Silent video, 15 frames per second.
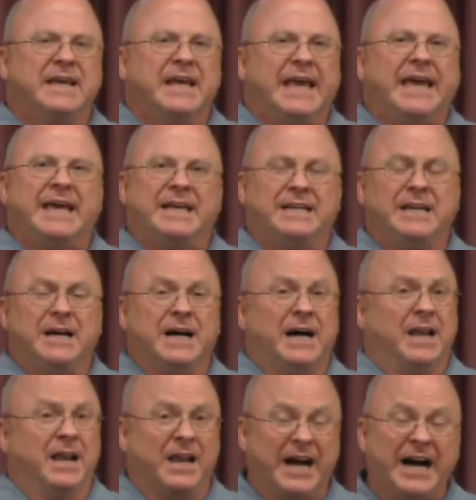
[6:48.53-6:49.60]
And a
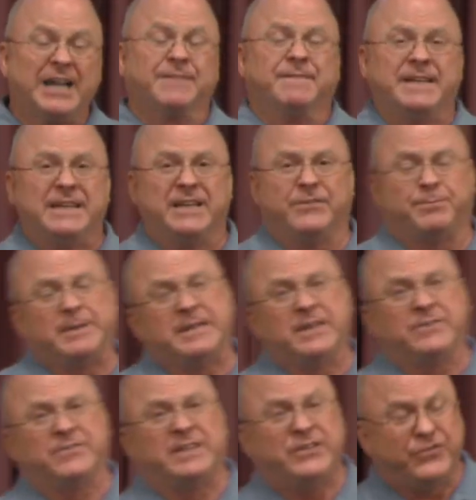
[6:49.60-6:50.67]
lot of it is
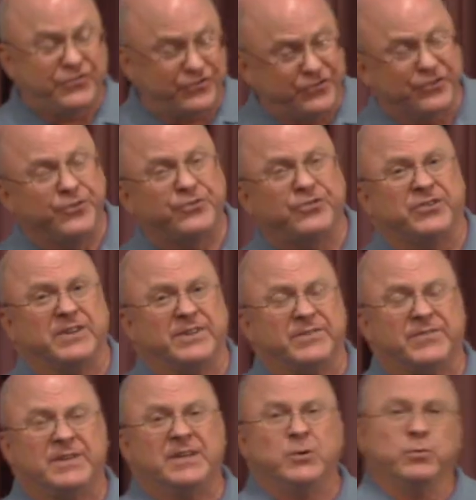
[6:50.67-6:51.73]
because these
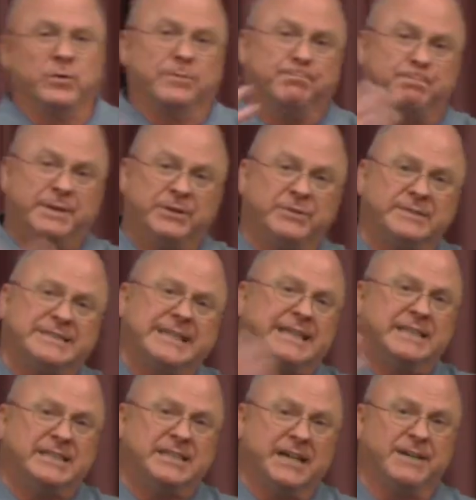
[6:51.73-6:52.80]
churches were built
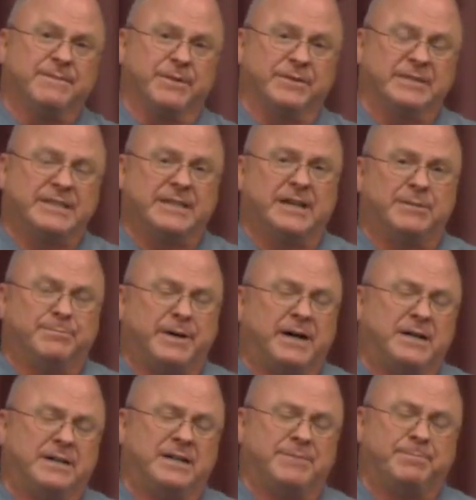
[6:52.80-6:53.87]
and governed
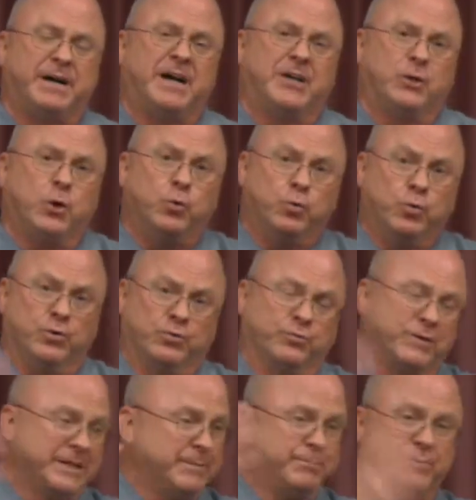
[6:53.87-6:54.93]
upon
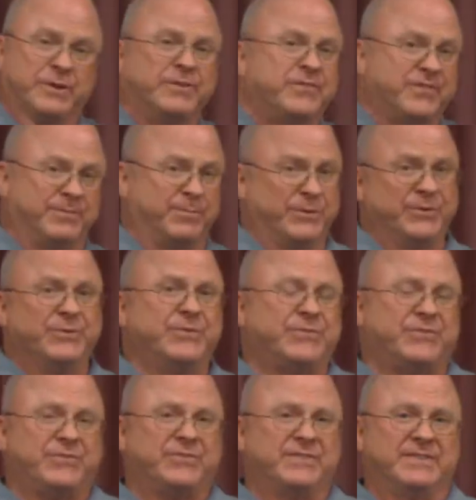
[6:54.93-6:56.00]
worldly
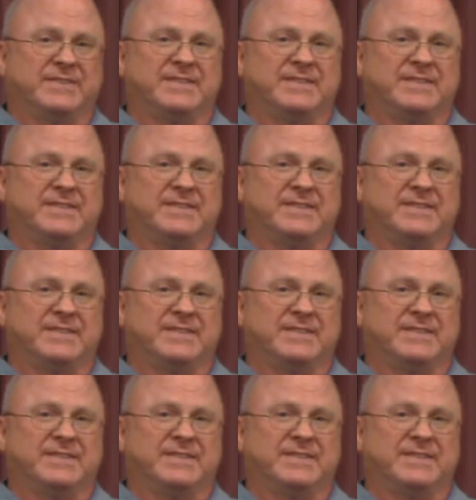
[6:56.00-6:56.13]
principles,